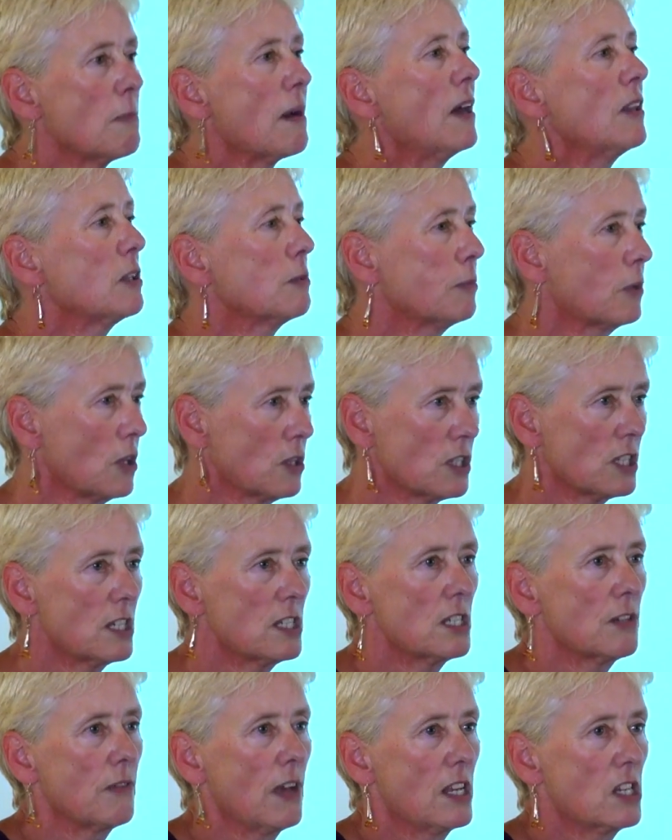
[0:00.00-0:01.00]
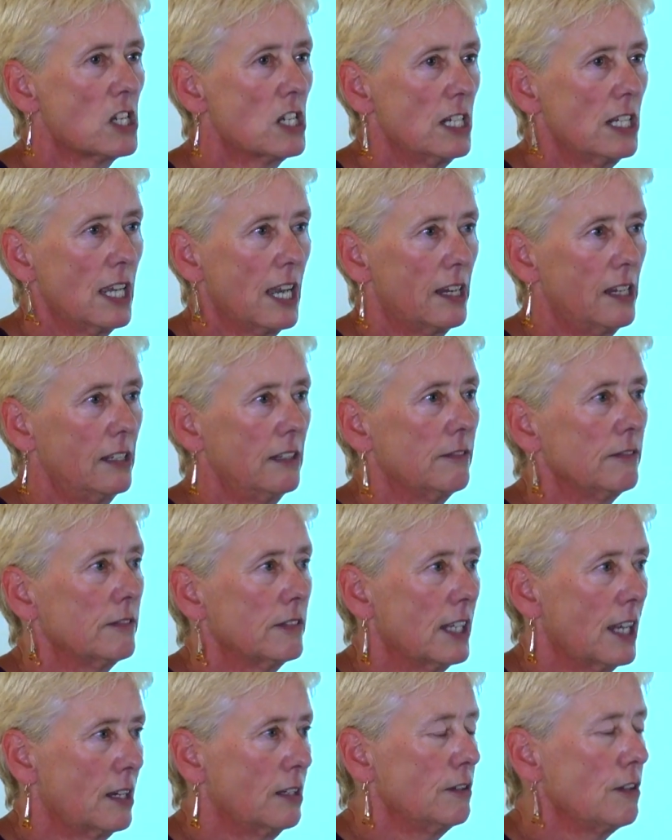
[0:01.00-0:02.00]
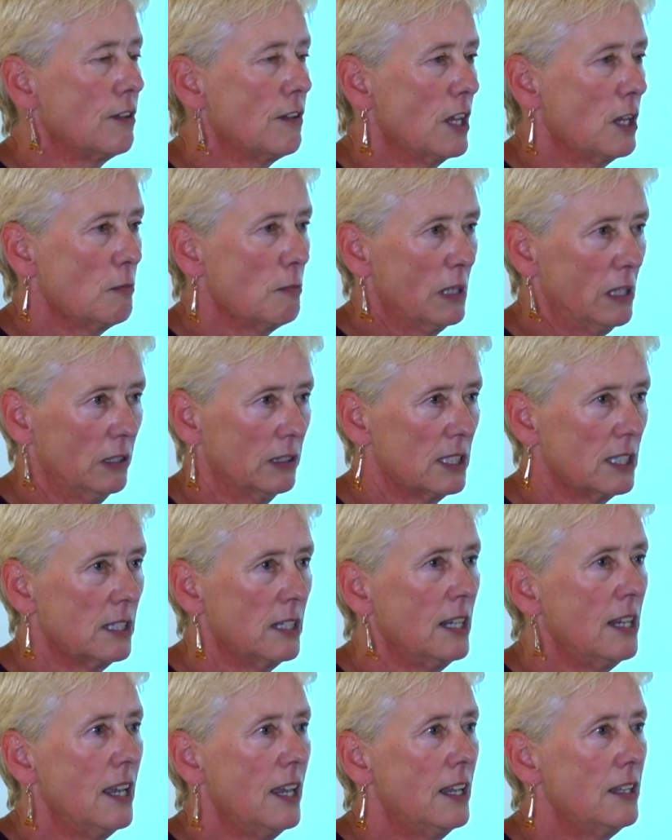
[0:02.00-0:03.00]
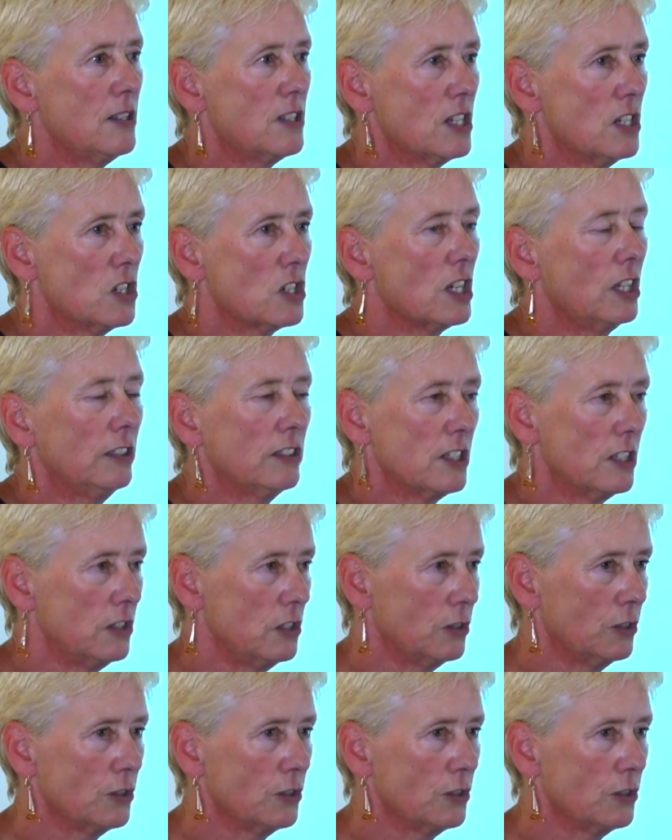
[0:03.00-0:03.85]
about the process of actually getting the thing built in Sechelt, and